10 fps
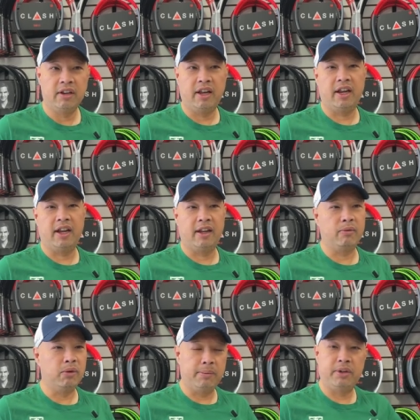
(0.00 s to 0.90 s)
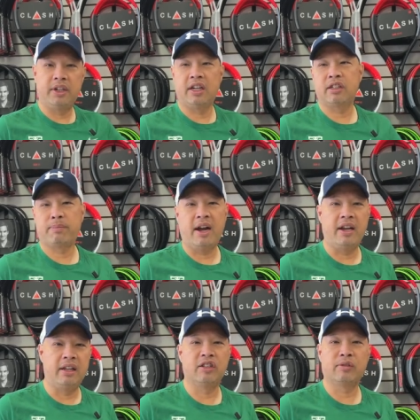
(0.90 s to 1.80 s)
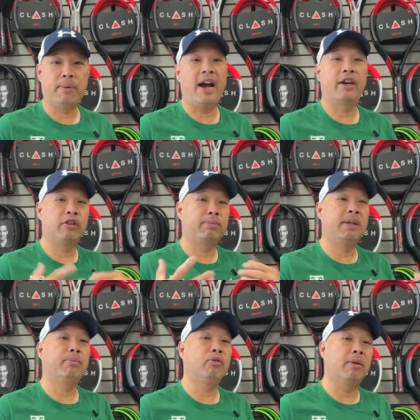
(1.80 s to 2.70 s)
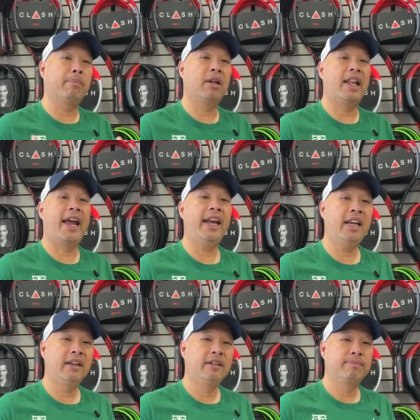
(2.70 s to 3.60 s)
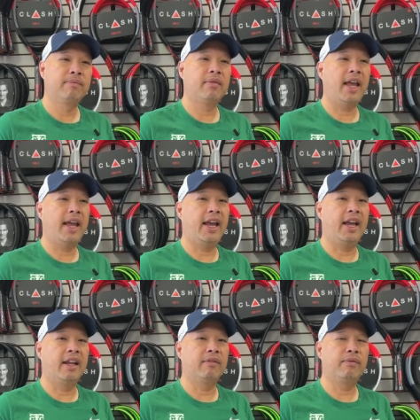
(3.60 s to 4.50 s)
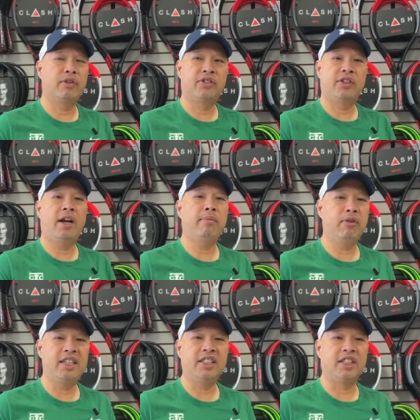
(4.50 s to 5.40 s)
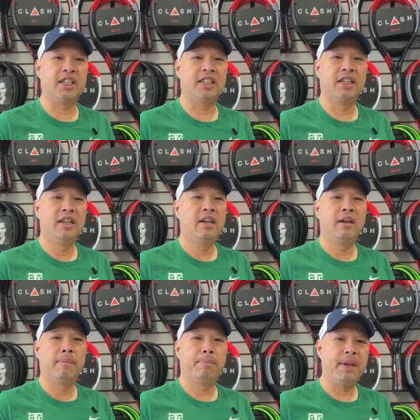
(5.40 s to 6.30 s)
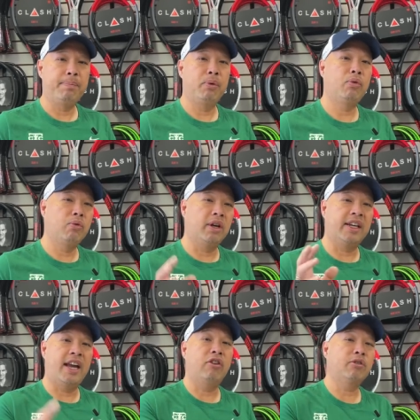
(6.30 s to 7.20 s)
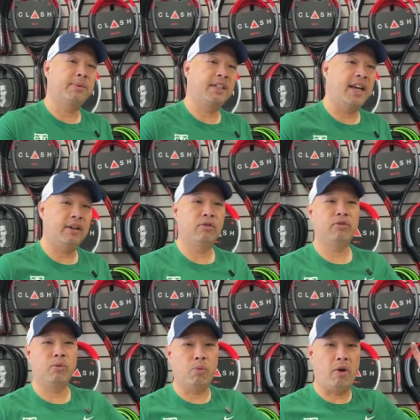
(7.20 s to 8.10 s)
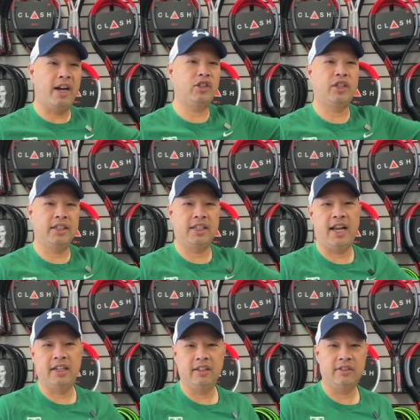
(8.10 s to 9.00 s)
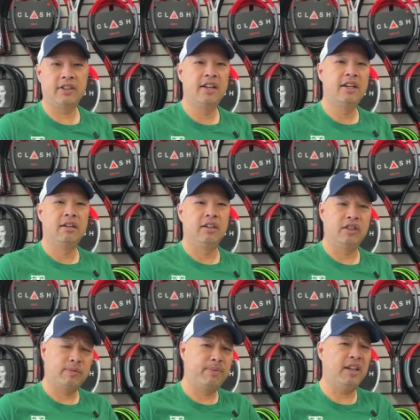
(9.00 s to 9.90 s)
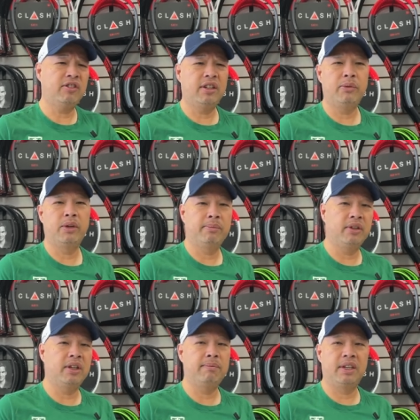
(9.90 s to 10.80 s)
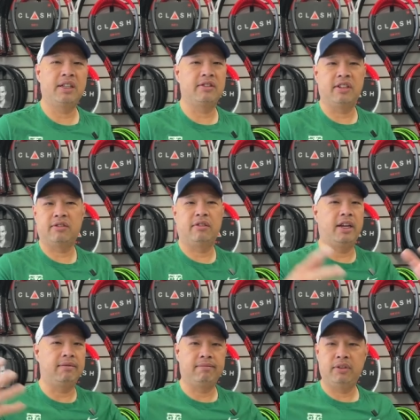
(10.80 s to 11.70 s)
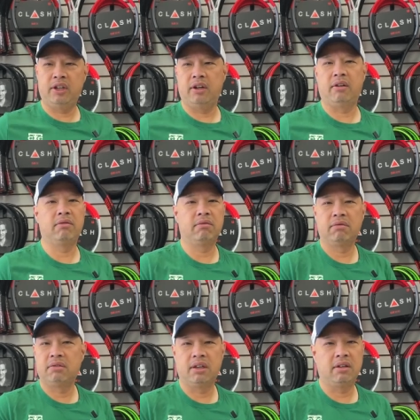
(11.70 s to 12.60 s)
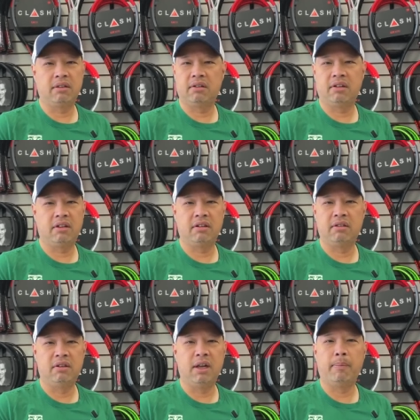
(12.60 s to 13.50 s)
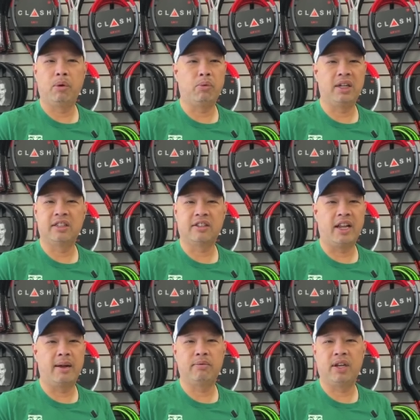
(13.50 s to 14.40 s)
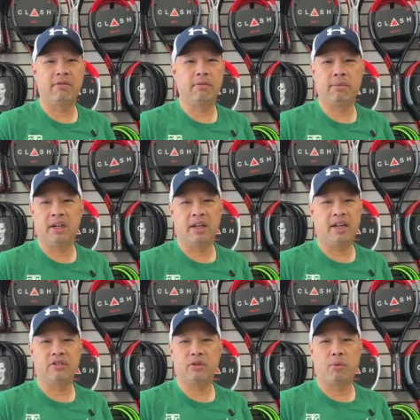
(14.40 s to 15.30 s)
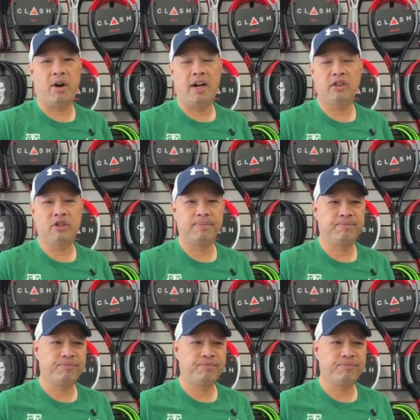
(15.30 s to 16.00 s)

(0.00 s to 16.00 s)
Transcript: and wimbledon inspires people to play and for some reason people who are couch potatoes watching tennis, especially Wimbledon, because it's like, you know, the, the number one slam that everybody likes to watch.